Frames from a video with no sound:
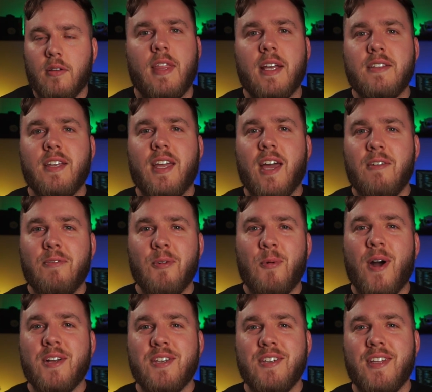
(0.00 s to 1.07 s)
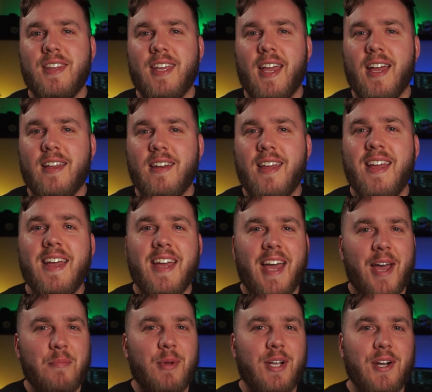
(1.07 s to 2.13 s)
Thanks again for watching to the end,
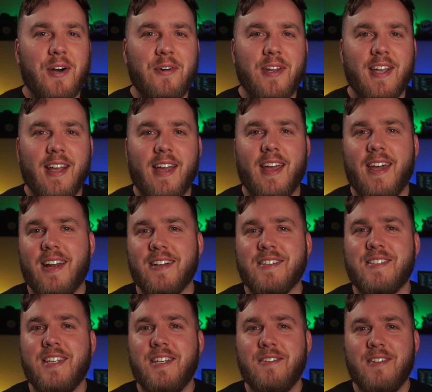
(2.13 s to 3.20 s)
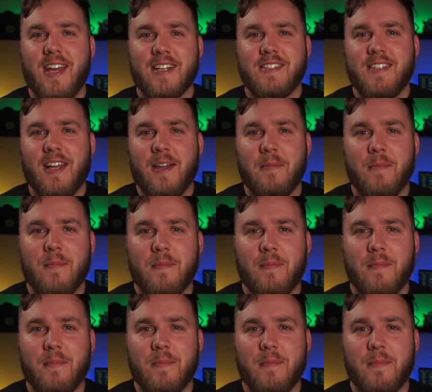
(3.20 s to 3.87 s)
happy coding, and I'll see you next time.